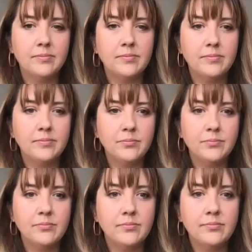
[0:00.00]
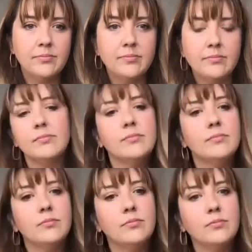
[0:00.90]

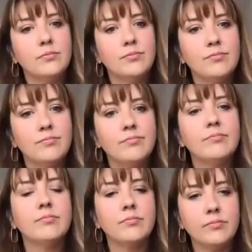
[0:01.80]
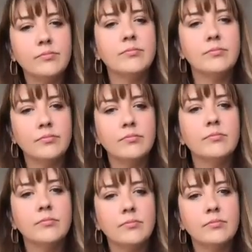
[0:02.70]

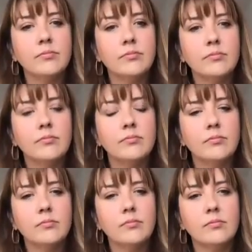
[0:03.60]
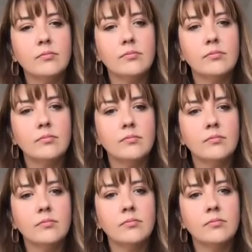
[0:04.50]

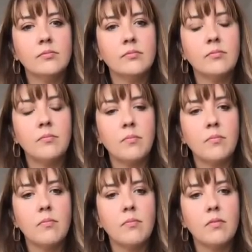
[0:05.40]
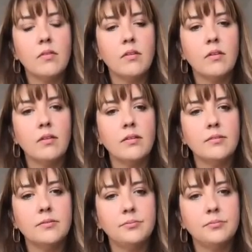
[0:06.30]

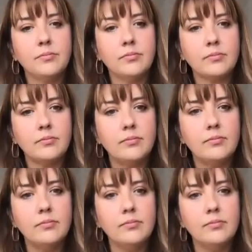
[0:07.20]
This person isn't speaking.